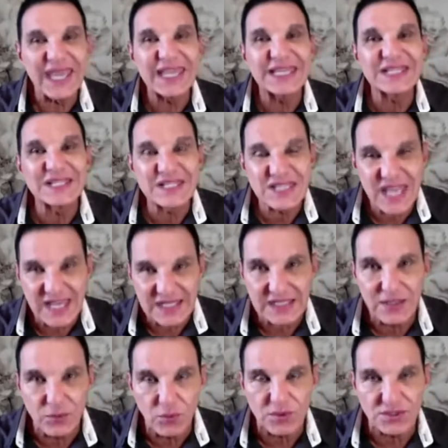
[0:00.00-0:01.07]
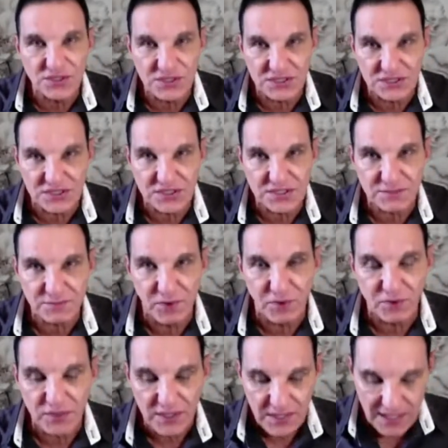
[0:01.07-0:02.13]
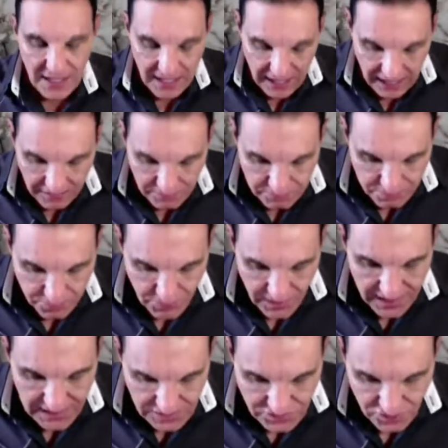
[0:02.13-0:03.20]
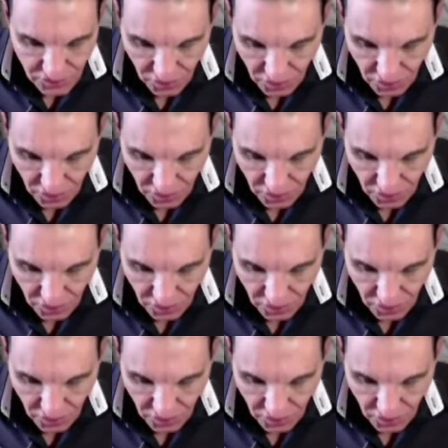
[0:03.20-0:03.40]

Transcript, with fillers: exactly what Jesus spoke. And praise